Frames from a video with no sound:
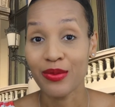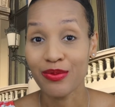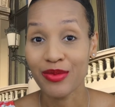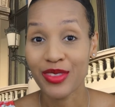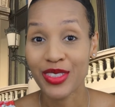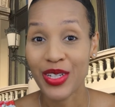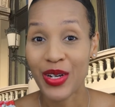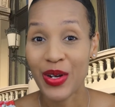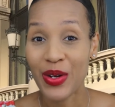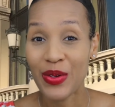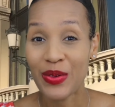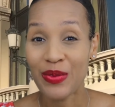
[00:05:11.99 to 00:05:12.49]

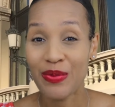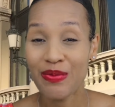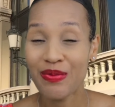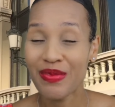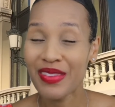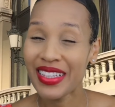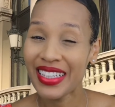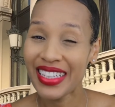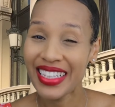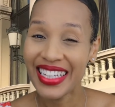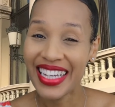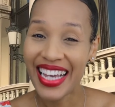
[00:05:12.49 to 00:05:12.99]
So,
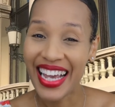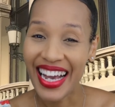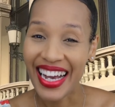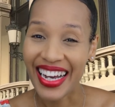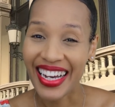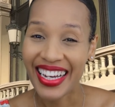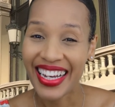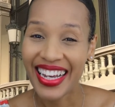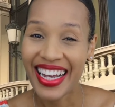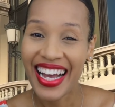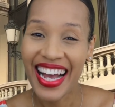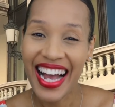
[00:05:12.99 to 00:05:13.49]
yeah,
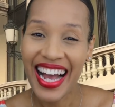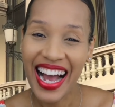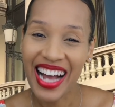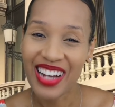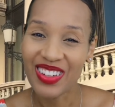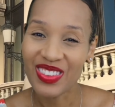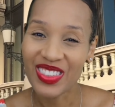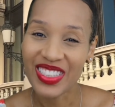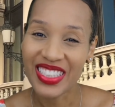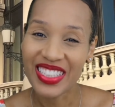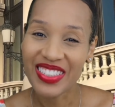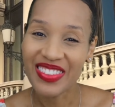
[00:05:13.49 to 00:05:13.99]
I will
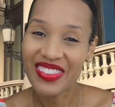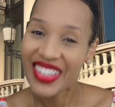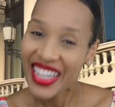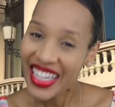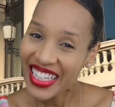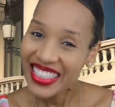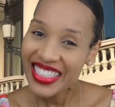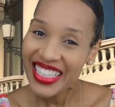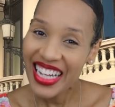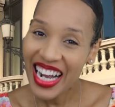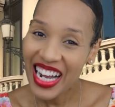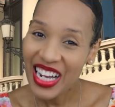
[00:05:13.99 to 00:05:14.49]
see you next
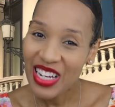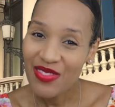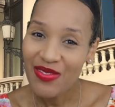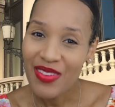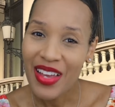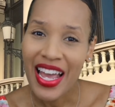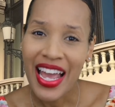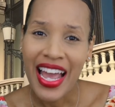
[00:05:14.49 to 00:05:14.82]
time.